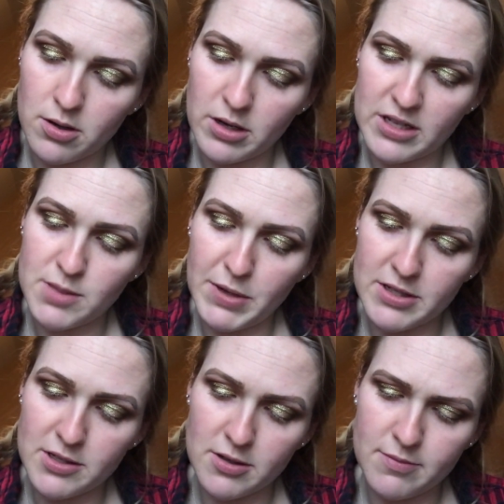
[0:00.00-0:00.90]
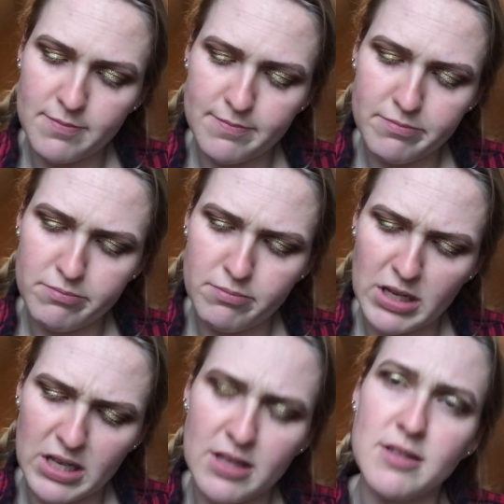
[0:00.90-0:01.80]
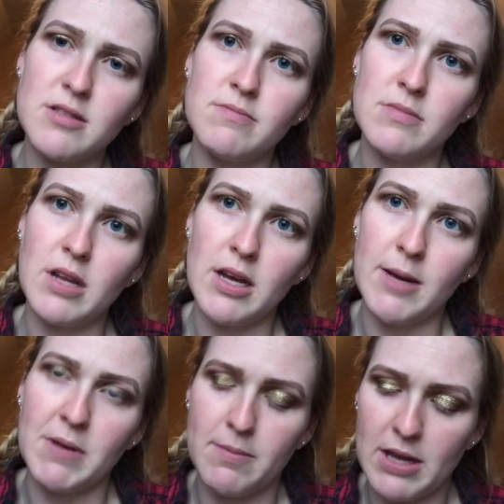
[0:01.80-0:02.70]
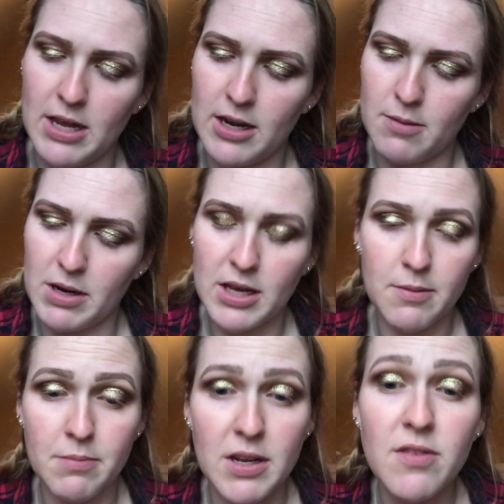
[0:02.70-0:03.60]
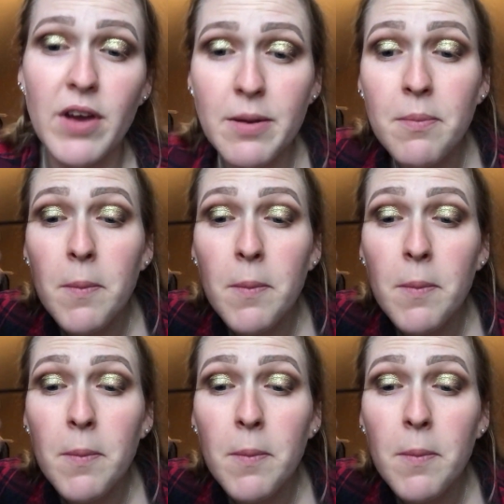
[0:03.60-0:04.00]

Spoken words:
Not sponsored because I'm not making any money, but it's fine.